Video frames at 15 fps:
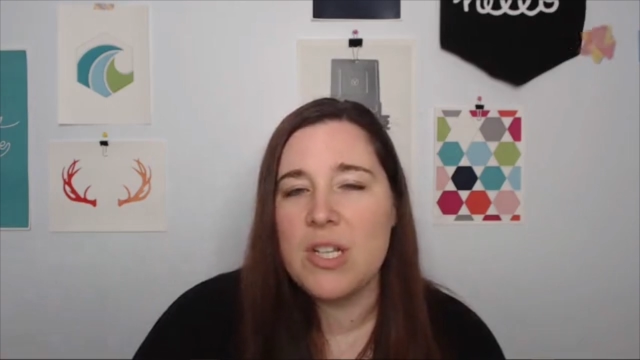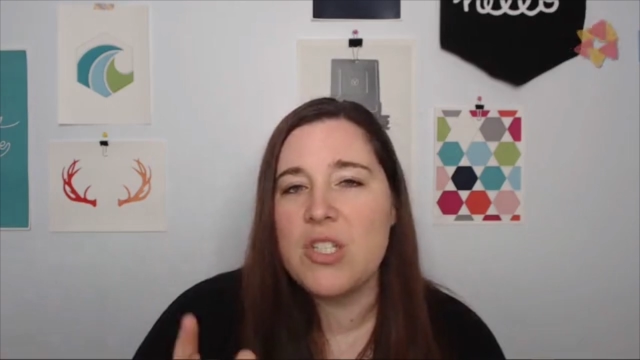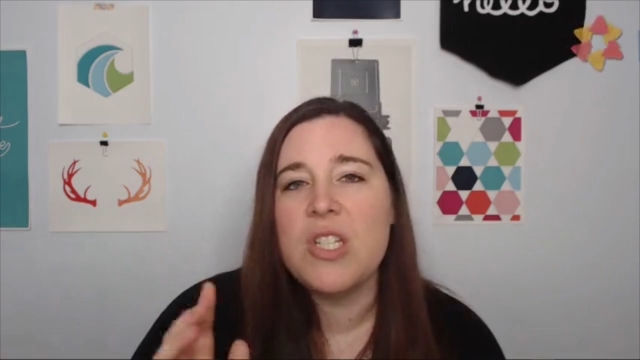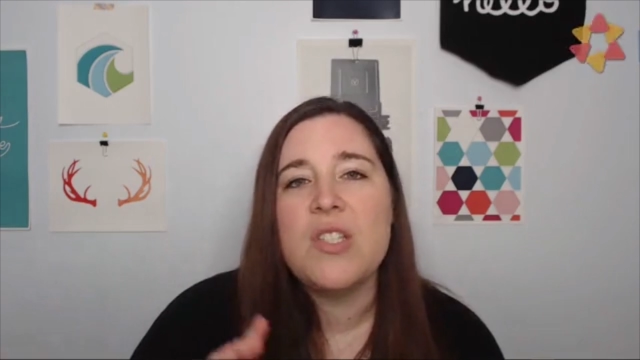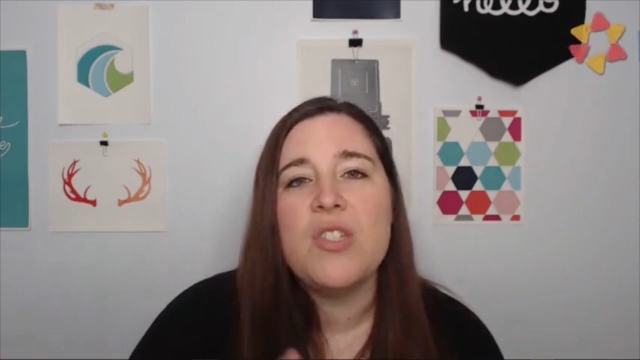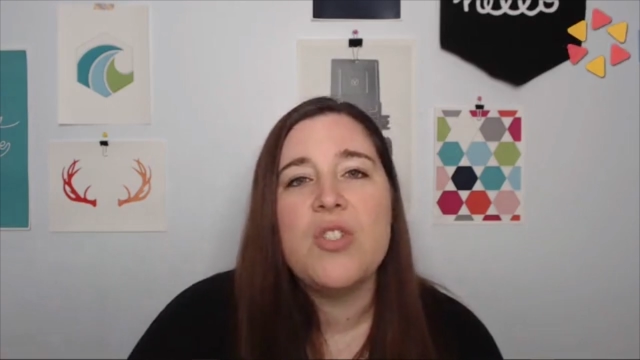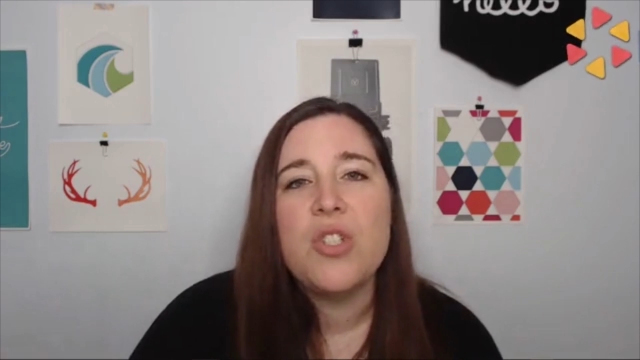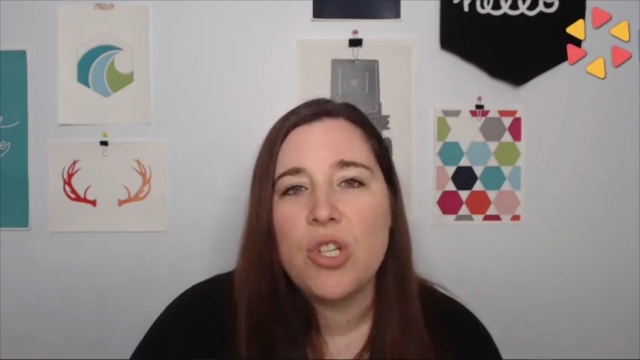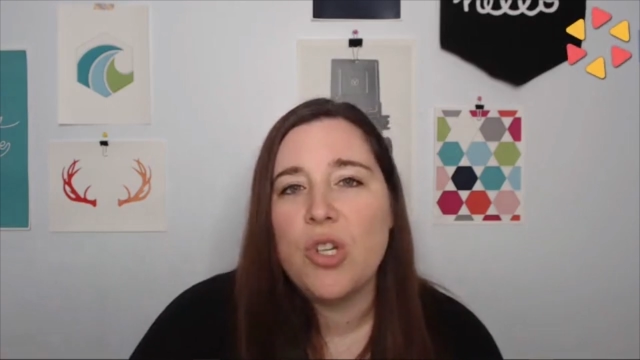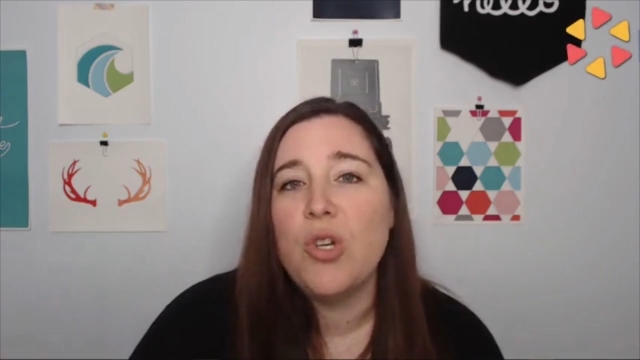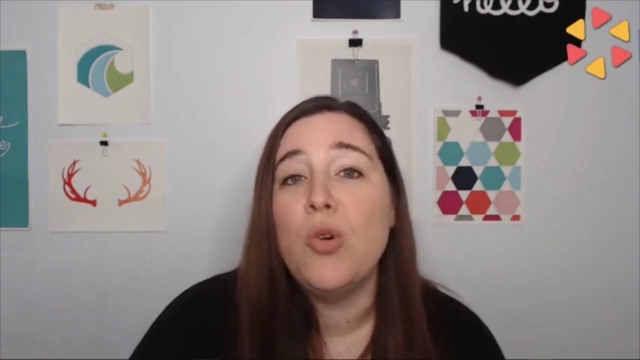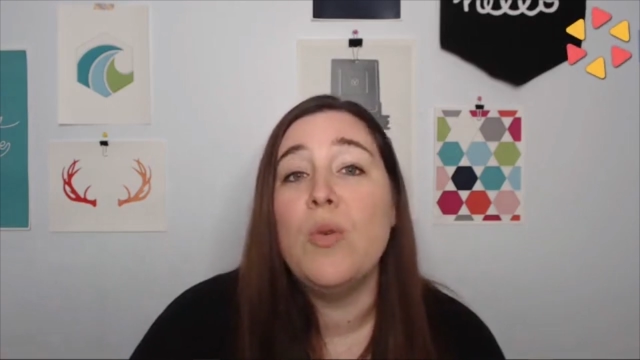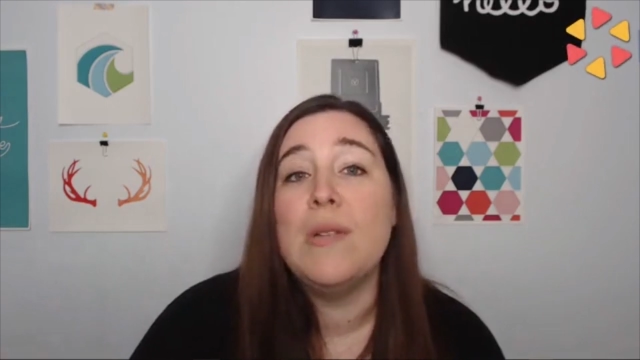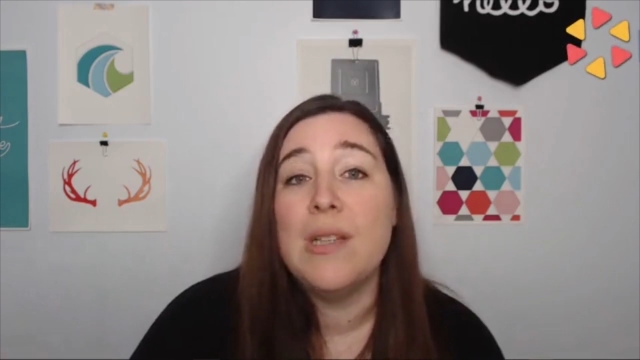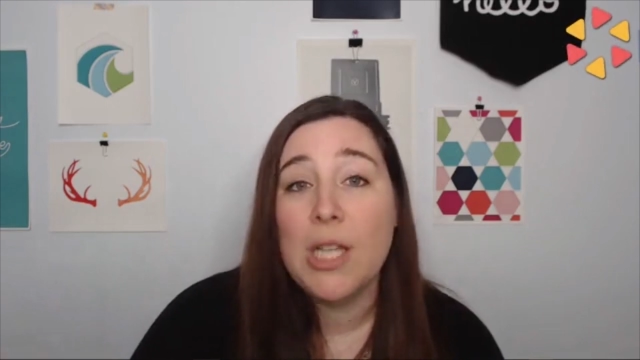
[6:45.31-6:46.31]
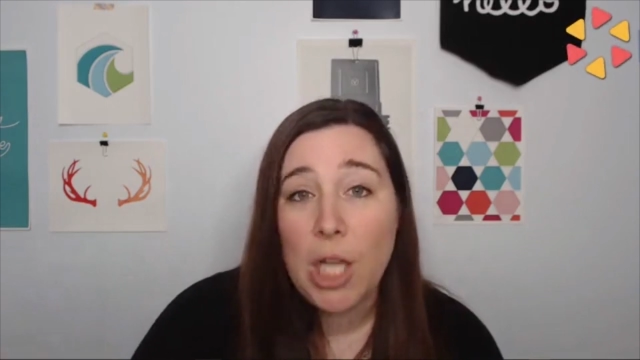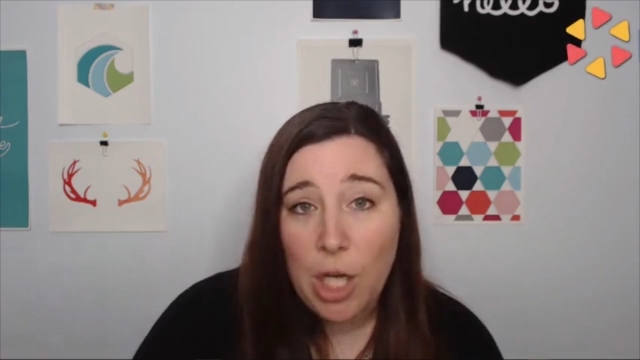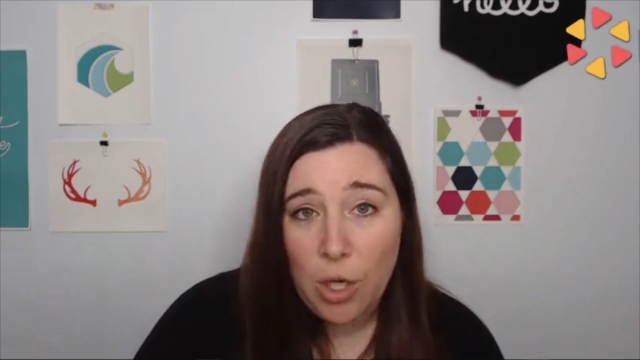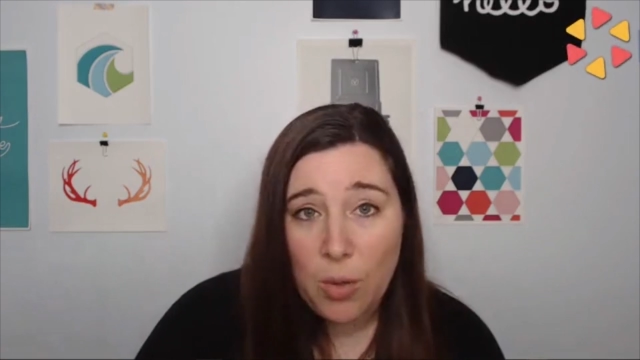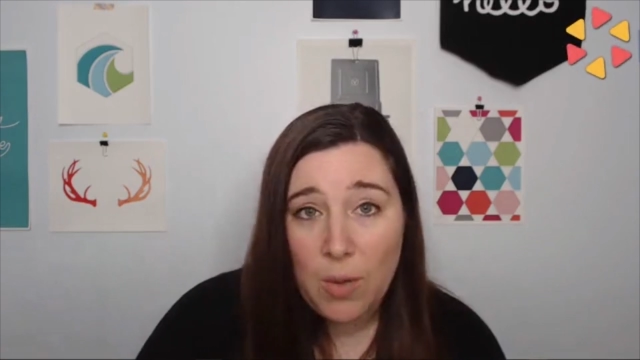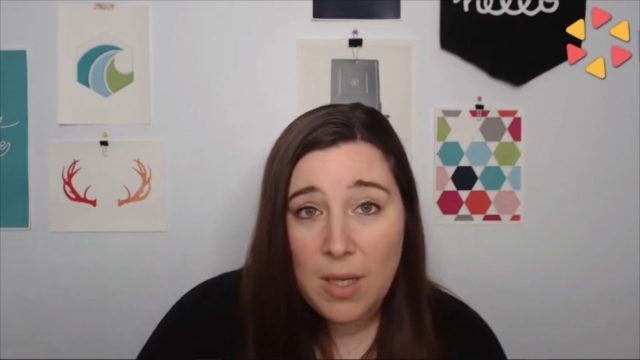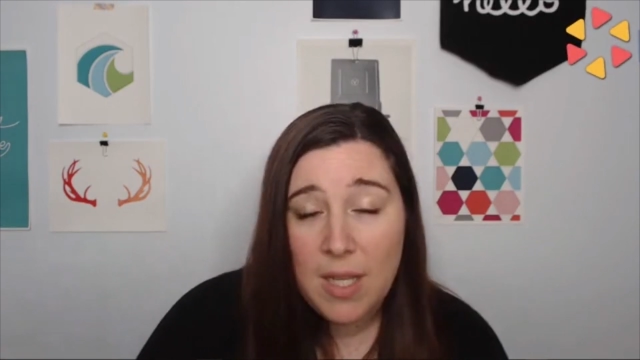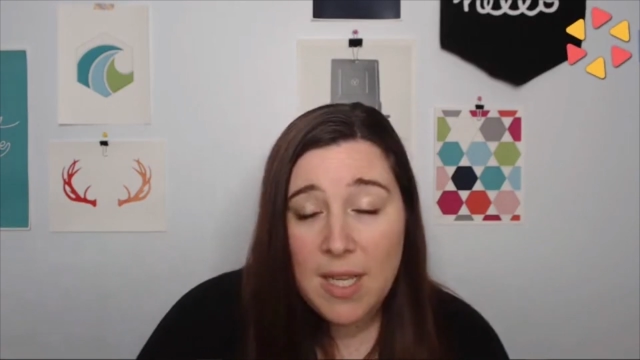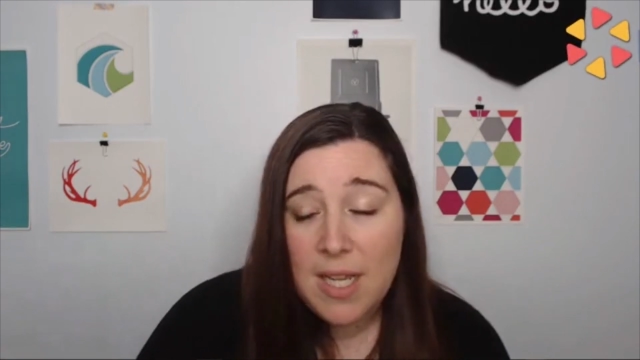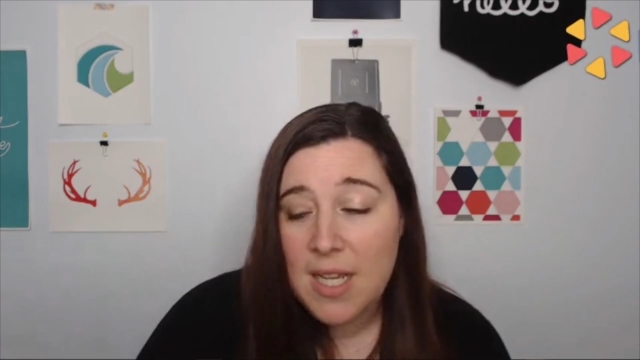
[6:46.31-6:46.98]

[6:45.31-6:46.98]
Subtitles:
It's just too low.